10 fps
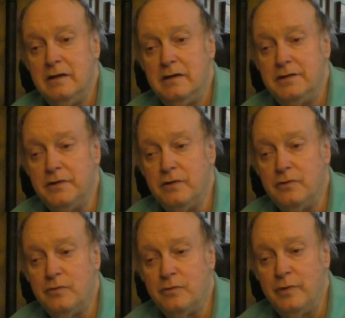So
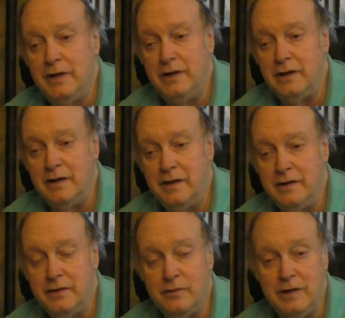we are here
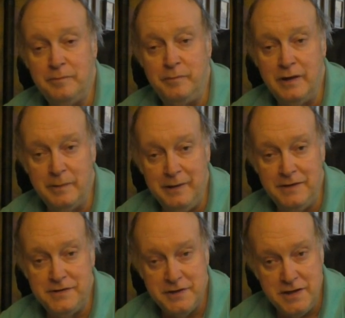to help bring
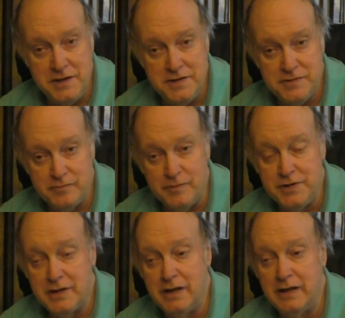about changes
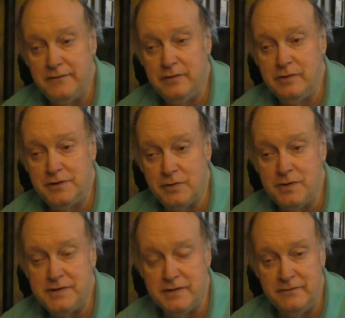which can give you a
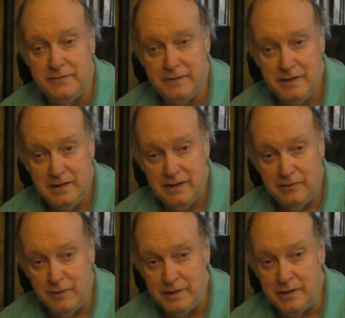choice of
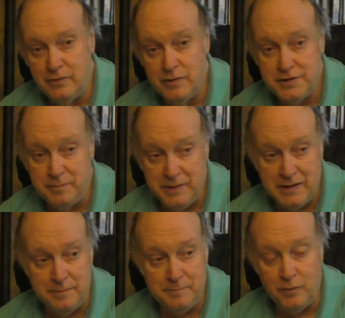whether you wish to
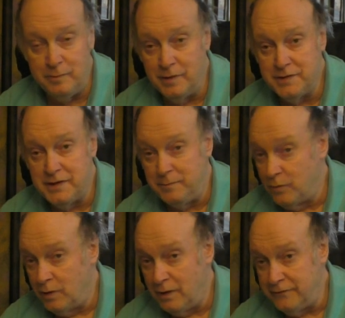pick up more books and
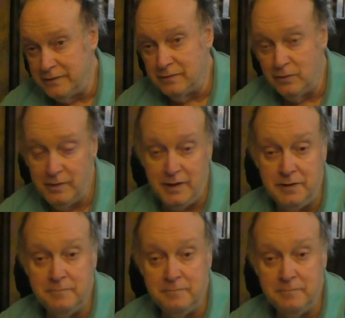more often or not.